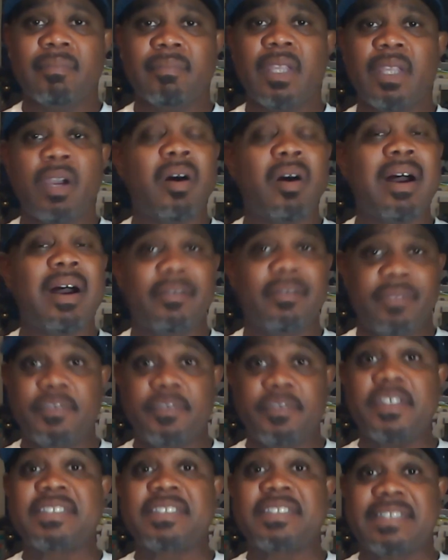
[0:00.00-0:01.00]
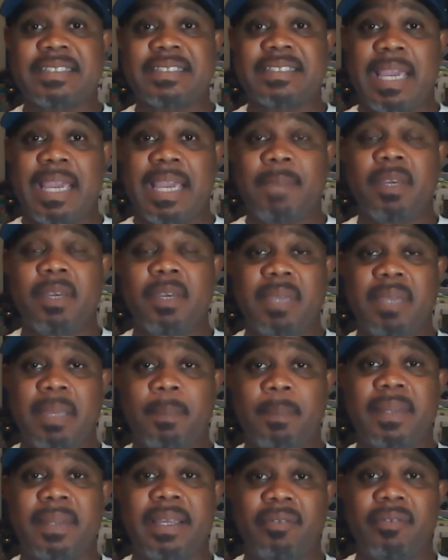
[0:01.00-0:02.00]
Or the sixth game, he'll be able
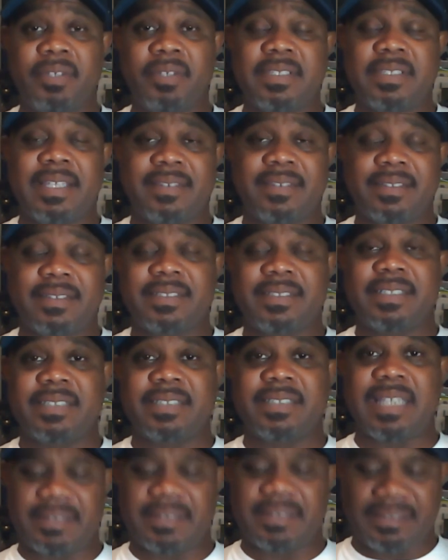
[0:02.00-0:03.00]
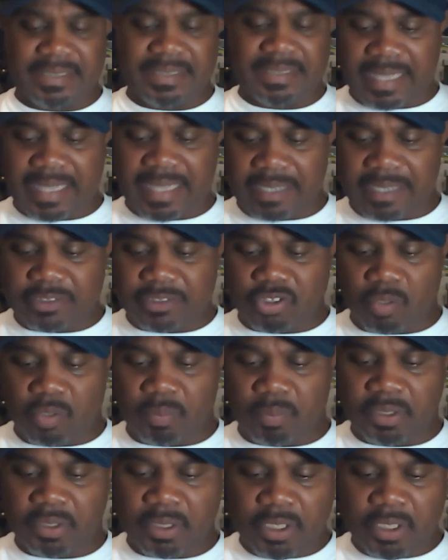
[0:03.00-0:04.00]
to play at the sixth game. I think that's
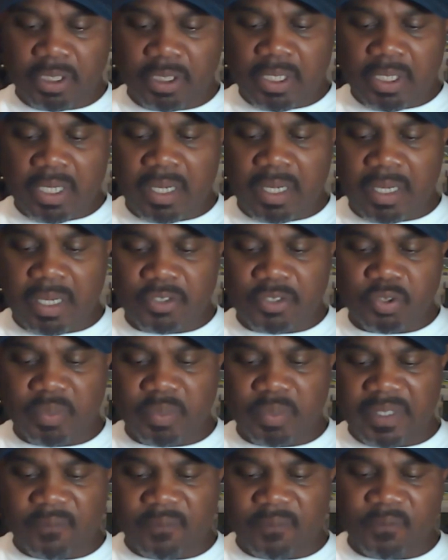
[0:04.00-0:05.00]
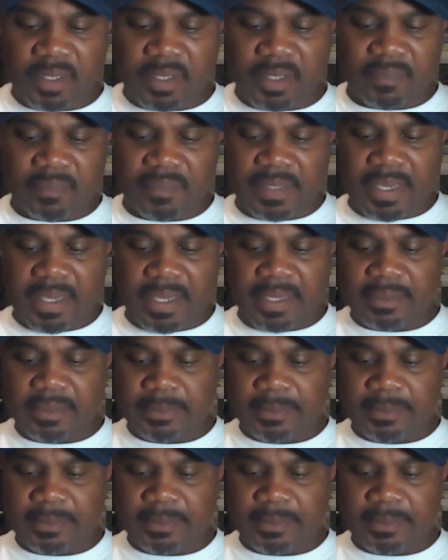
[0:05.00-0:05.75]
October 25th. Yeah.